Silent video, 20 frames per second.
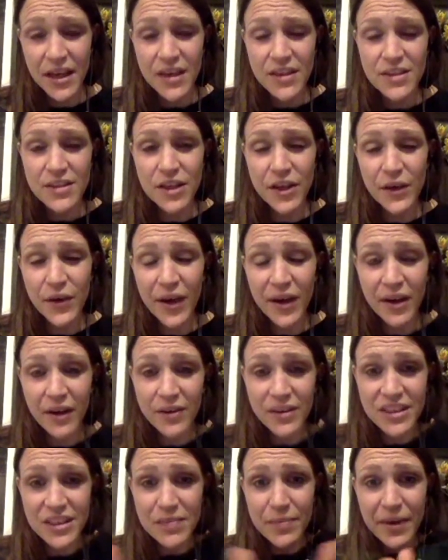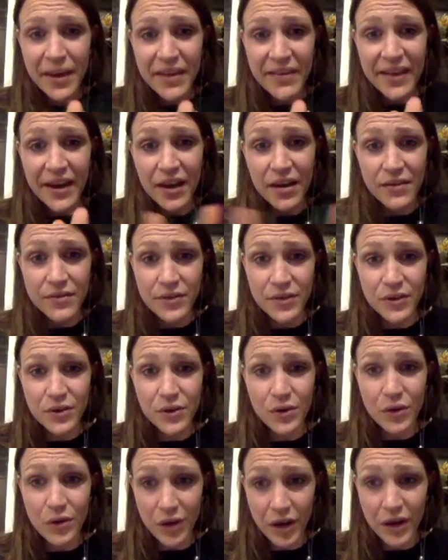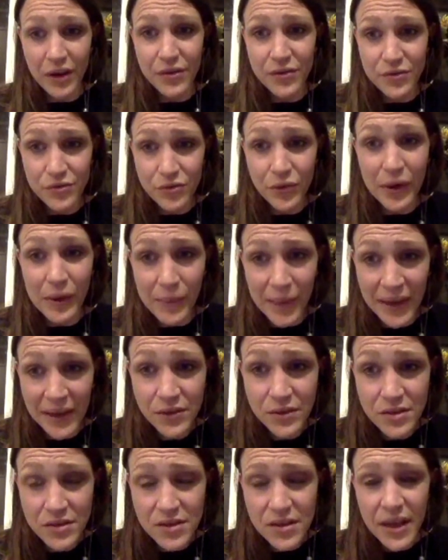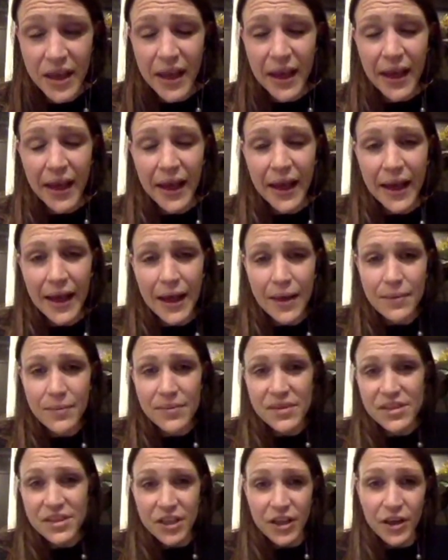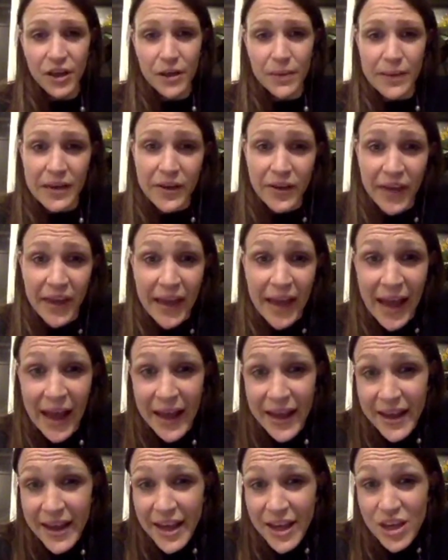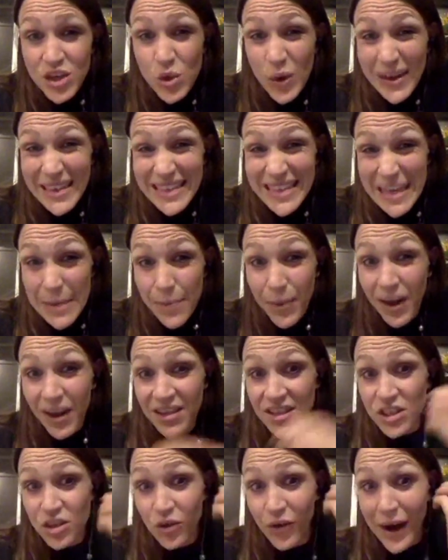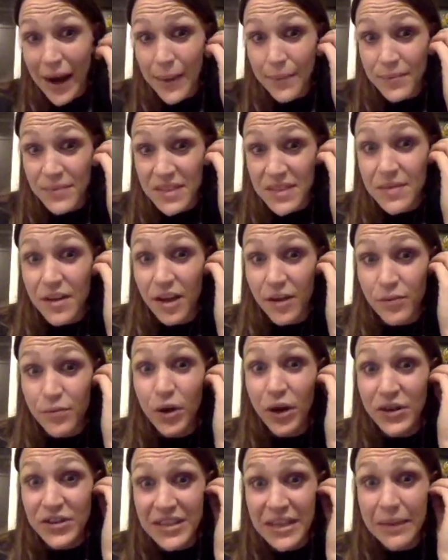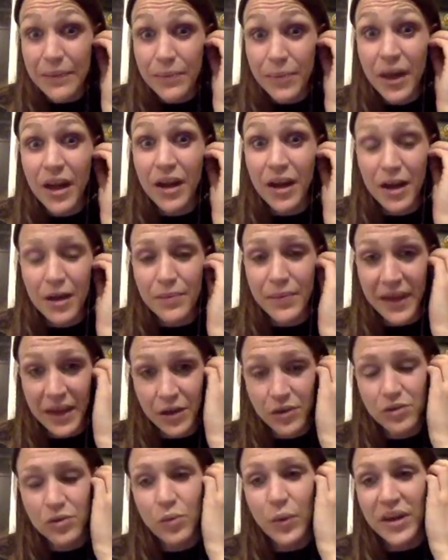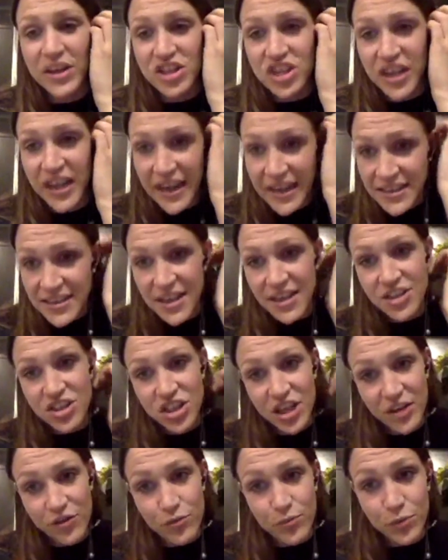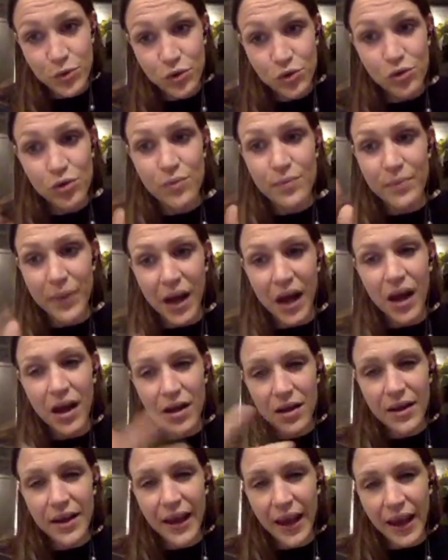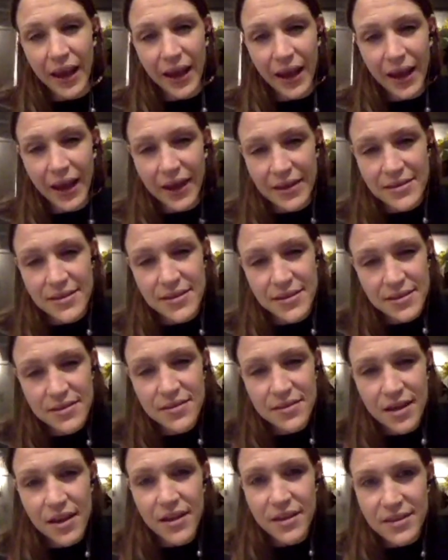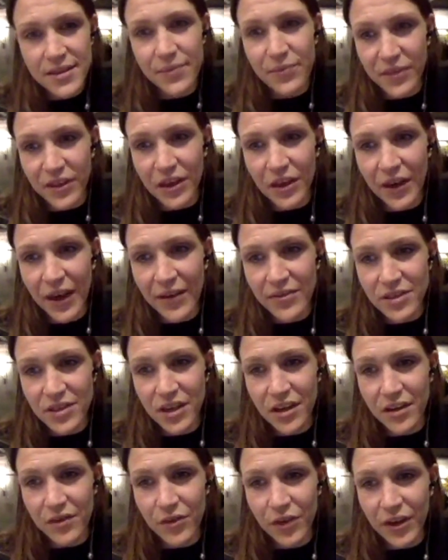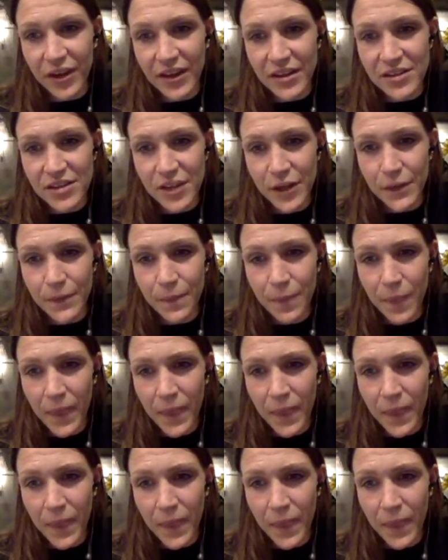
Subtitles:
So, and I would split that over your kind of 3 meals. So you're going to be looking at 20 plus grams of protein per meal, which is achievable, but it is something you have to kind of look into.